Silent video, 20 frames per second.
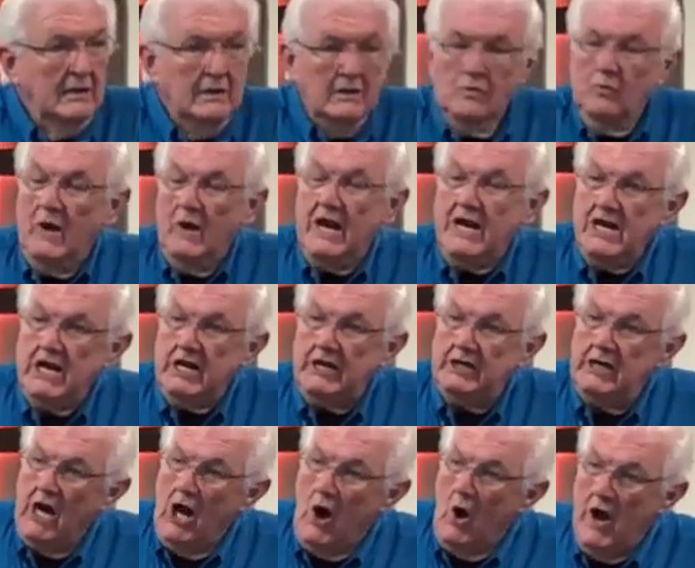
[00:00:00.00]
Well, you're
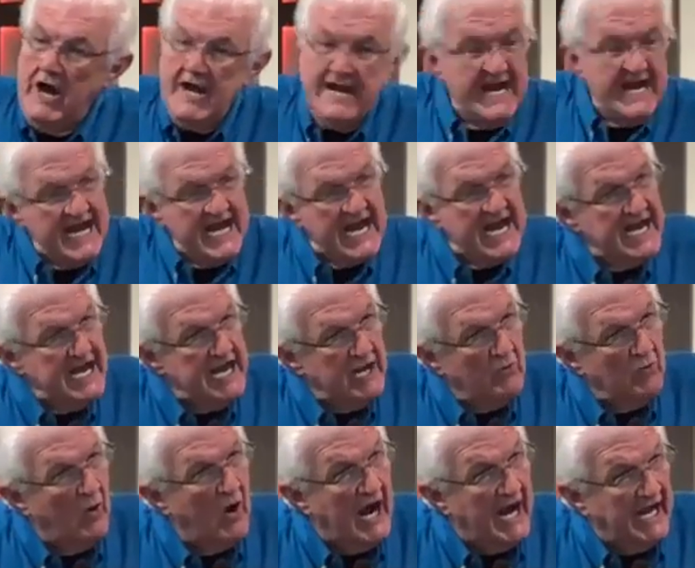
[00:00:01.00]
going
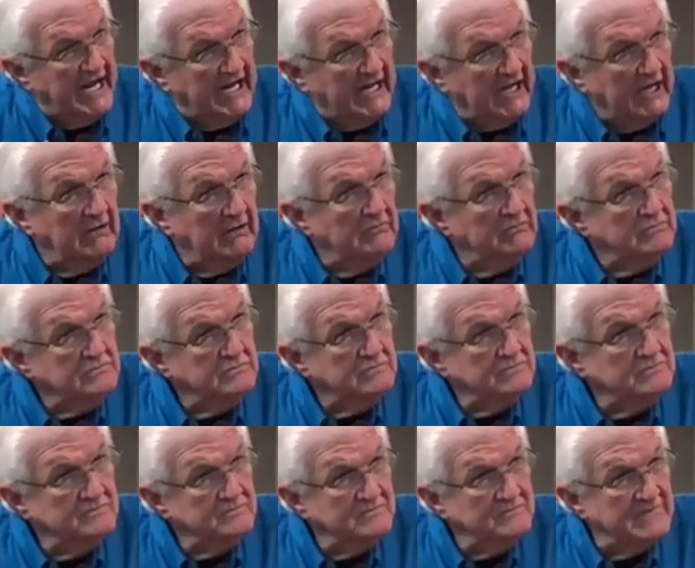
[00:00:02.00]
anyway.
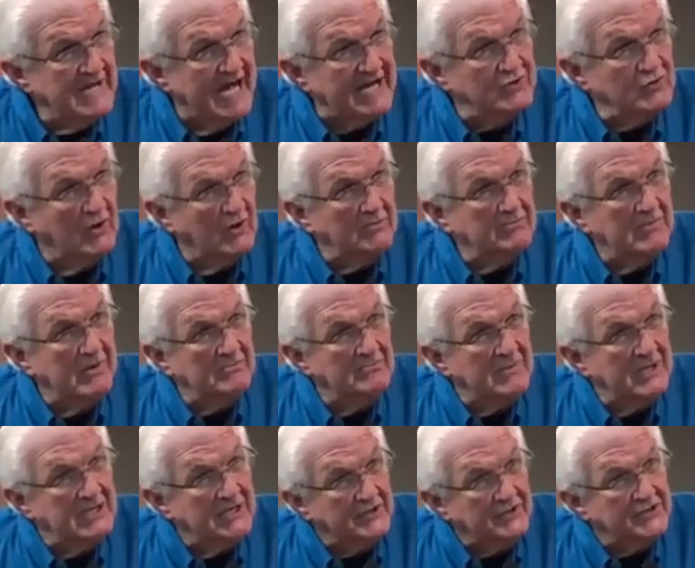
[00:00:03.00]
That's what my
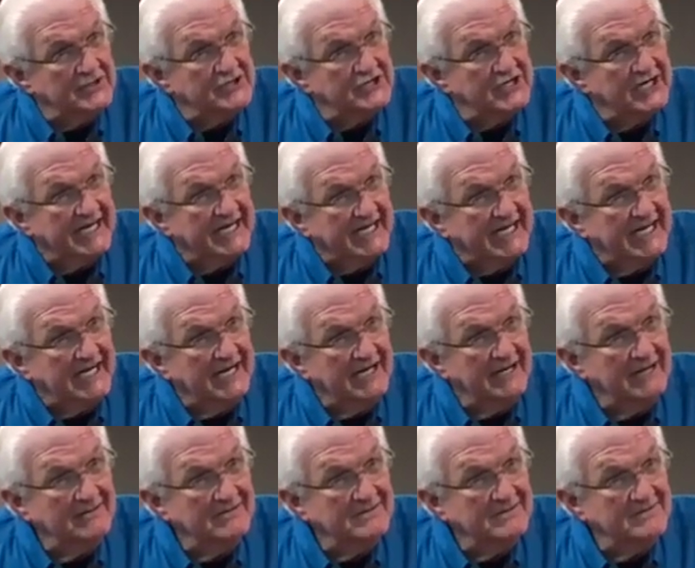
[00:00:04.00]
mother said.
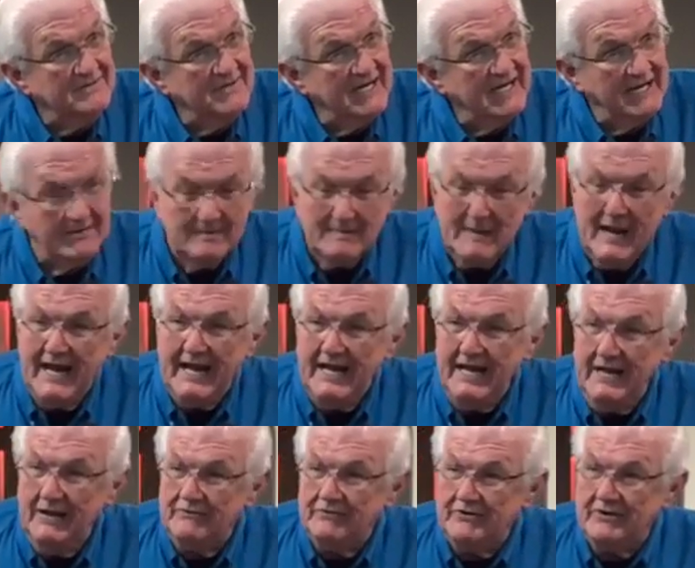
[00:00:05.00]
Anybody
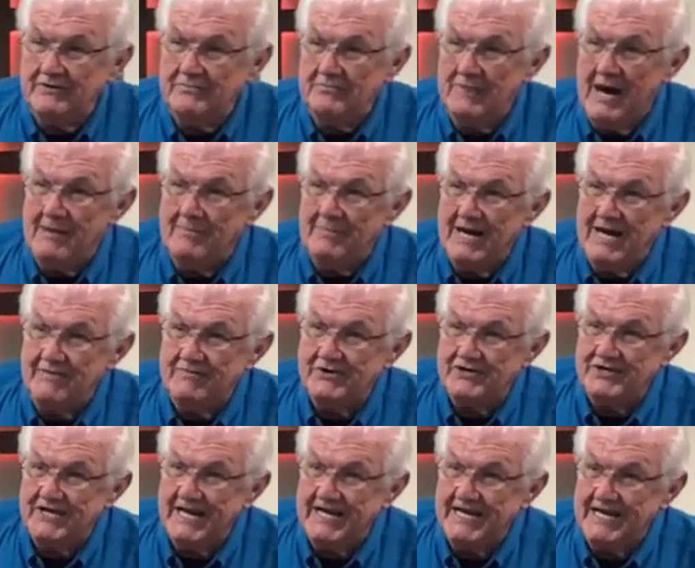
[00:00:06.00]
else's mama ever
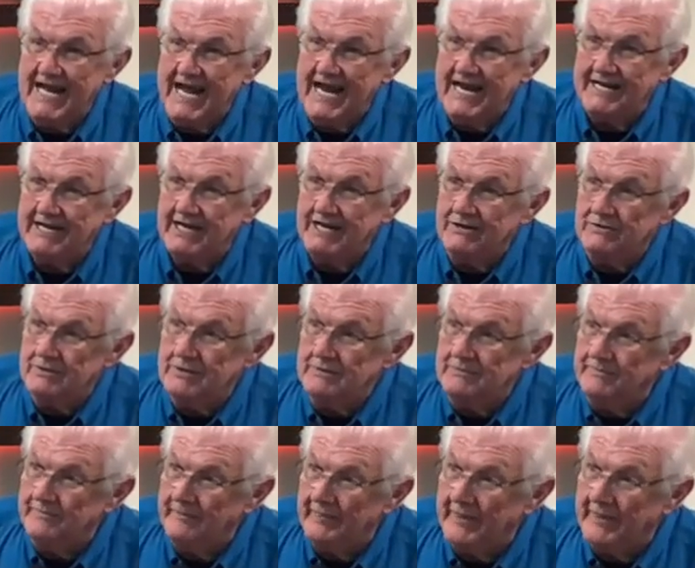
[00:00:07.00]
said that to them?